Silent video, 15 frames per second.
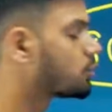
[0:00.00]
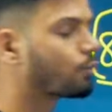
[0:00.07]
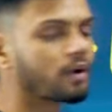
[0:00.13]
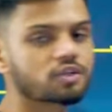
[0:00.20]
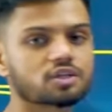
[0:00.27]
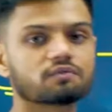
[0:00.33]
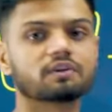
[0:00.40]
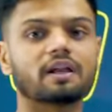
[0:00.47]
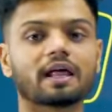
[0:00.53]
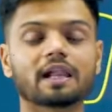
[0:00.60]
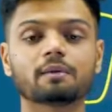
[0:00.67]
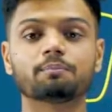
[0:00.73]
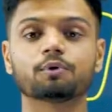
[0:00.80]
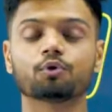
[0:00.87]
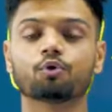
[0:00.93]
year question will
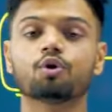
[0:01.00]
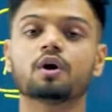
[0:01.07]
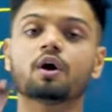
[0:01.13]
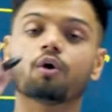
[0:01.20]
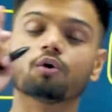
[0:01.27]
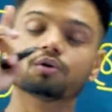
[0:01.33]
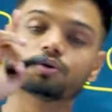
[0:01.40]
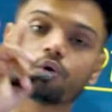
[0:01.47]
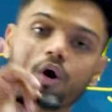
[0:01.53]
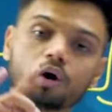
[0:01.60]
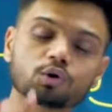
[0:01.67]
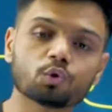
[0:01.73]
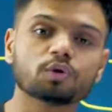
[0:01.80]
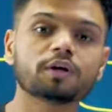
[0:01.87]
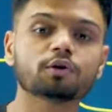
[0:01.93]
help you
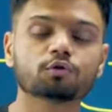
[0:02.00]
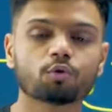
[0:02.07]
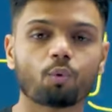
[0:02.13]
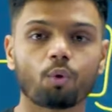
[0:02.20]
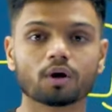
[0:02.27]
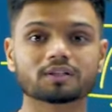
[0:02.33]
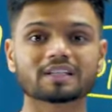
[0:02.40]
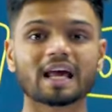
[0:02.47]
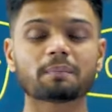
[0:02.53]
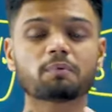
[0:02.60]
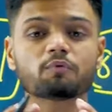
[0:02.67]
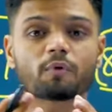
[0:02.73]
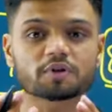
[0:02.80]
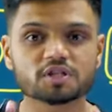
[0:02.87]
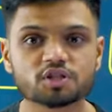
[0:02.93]
not only to know what type
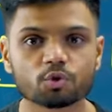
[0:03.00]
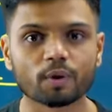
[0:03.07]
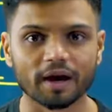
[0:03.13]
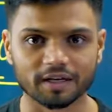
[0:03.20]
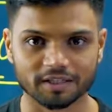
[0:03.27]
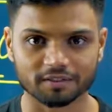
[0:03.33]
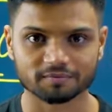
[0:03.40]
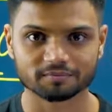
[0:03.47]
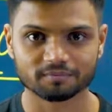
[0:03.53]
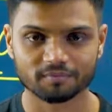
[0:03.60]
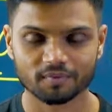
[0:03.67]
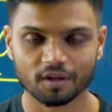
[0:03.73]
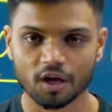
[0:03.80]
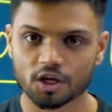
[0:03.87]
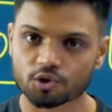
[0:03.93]
of questions you get,
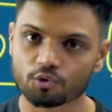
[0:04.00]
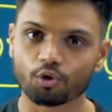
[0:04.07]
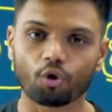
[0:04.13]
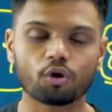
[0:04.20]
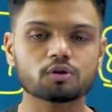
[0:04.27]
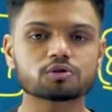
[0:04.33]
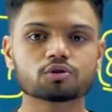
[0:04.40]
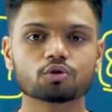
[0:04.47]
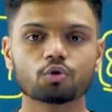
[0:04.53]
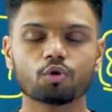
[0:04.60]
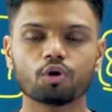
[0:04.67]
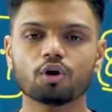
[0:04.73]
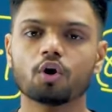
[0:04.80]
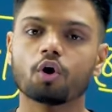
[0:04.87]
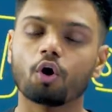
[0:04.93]
you will also
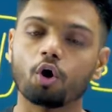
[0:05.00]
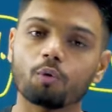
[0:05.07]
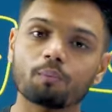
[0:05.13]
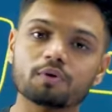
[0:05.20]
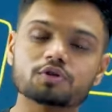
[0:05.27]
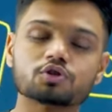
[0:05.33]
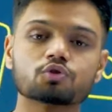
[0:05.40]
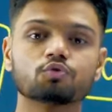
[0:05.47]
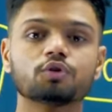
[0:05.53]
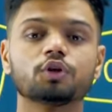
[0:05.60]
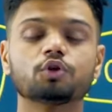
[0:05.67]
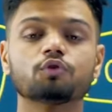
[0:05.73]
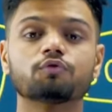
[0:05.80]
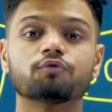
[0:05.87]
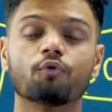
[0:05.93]
know how much you
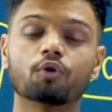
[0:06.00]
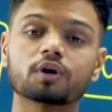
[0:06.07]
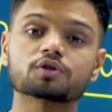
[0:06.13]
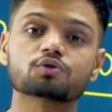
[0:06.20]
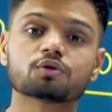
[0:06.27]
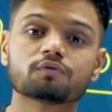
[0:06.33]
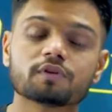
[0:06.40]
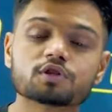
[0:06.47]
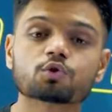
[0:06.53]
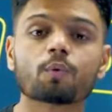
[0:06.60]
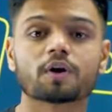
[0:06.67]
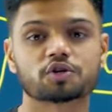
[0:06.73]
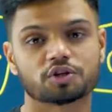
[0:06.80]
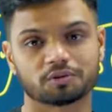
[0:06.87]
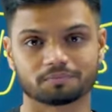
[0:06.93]
need to focus on which
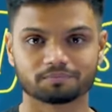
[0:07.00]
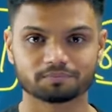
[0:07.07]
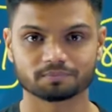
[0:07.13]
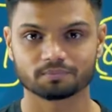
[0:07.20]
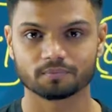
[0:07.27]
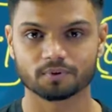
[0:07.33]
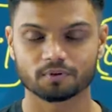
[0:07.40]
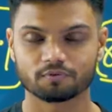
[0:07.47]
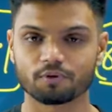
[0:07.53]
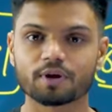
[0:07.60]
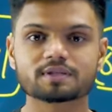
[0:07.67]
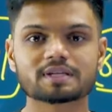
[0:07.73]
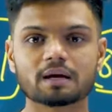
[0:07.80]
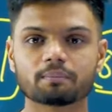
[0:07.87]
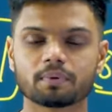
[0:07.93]
question. For
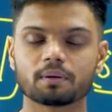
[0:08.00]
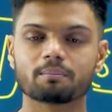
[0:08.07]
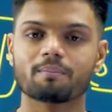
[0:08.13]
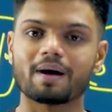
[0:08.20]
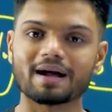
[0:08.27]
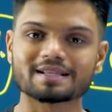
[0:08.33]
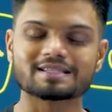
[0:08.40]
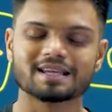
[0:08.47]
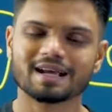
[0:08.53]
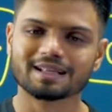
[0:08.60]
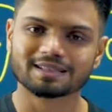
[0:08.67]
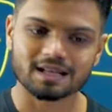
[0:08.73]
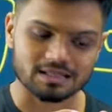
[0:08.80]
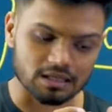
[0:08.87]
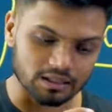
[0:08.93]
example, maths,
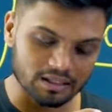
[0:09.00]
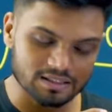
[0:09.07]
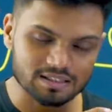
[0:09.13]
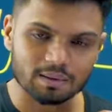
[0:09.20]
there are certain